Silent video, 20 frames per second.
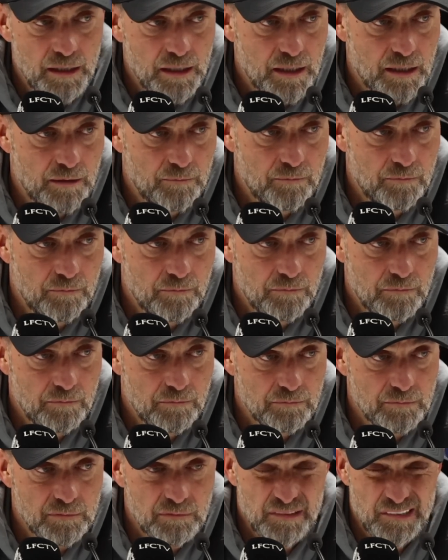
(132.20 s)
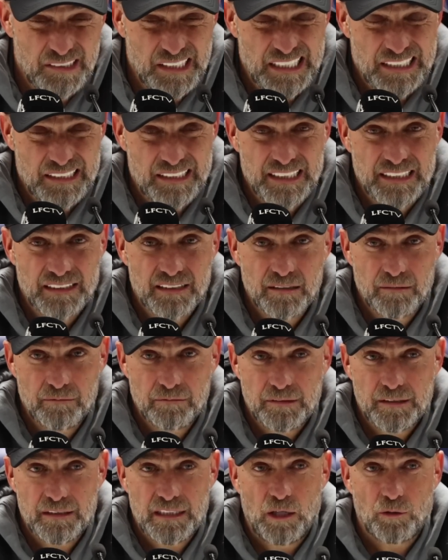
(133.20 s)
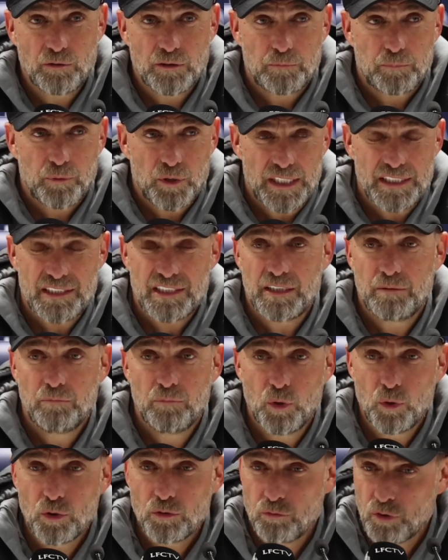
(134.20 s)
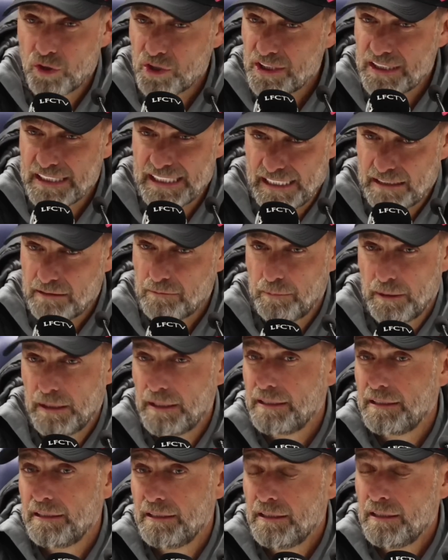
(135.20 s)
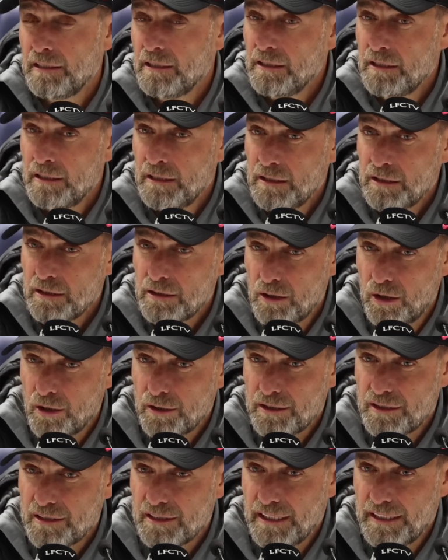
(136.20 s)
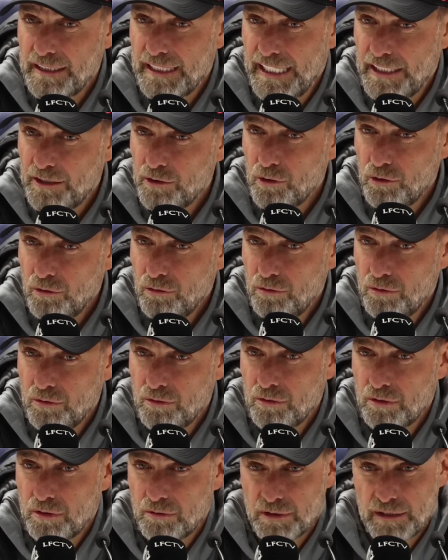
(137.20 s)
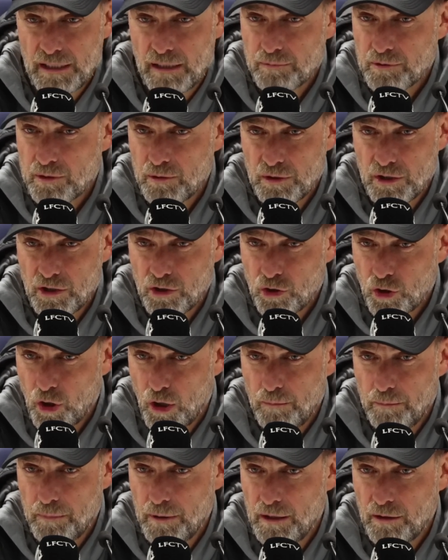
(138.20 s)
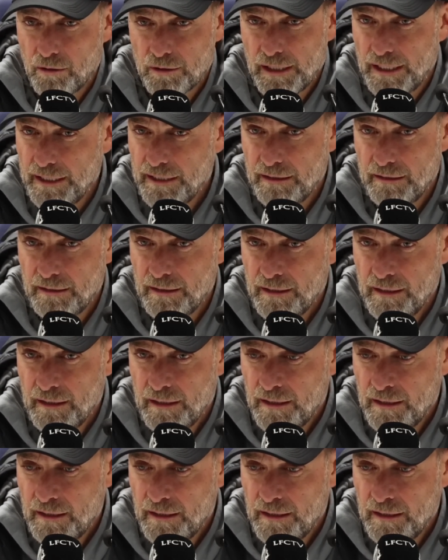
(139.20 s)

I think the counter-pressing mode was set by Curtis and Hendo. It was absolutely top how they